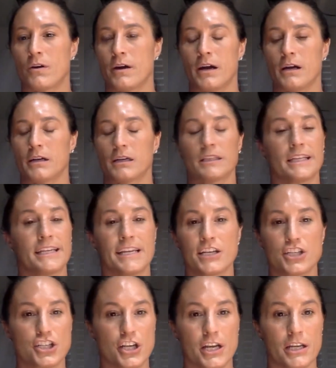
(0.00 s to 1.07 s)
or a
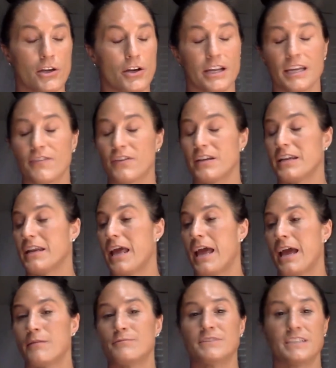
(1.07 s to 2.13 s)
clinician or even an
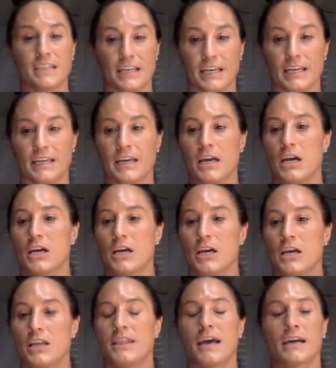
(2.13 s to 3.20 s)
MD
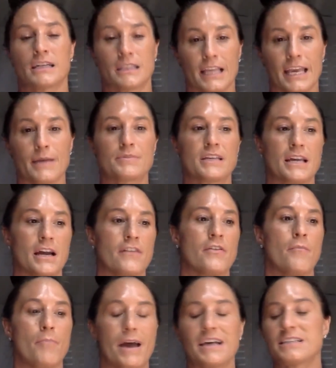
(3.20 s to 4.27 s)
that claims they are
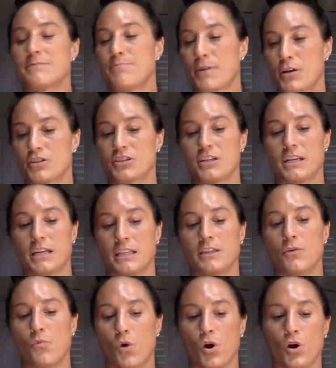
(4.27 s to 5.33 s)
the best person
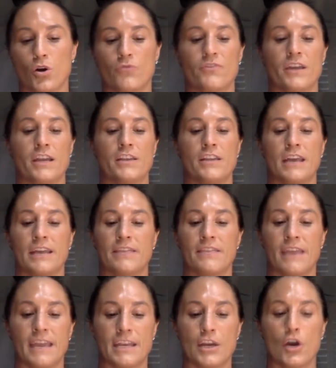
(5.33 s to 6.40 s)
in the world, they
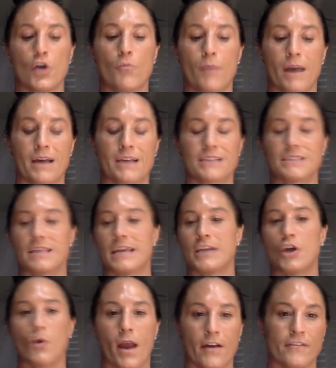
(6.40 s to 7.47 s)
they know best,
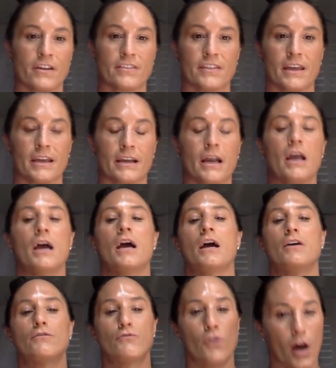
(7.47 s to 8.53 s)
they know everything,
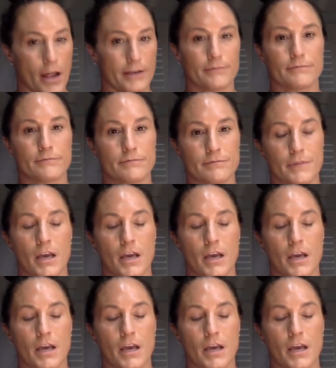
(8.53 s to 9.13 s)
run